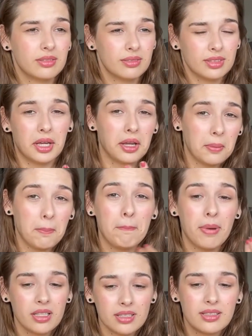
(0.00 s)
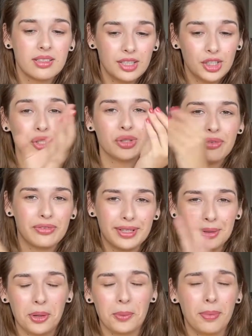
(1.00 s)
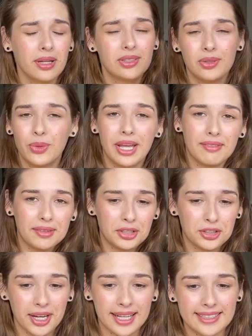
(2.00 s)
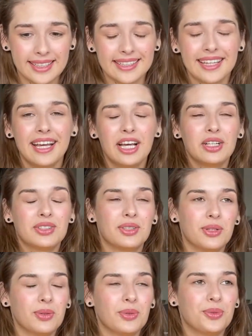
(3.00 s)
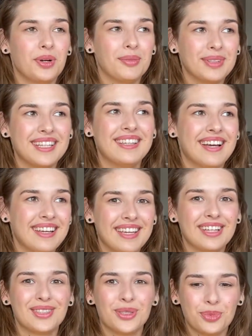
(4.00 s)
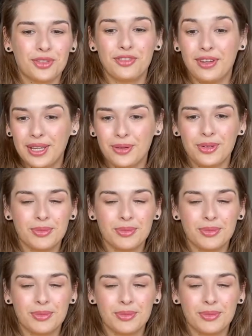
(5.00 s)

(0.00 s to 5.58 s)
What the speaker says: Like, but you don't fit, or but we have another candidate. So I'm like, yeah, super, thank you very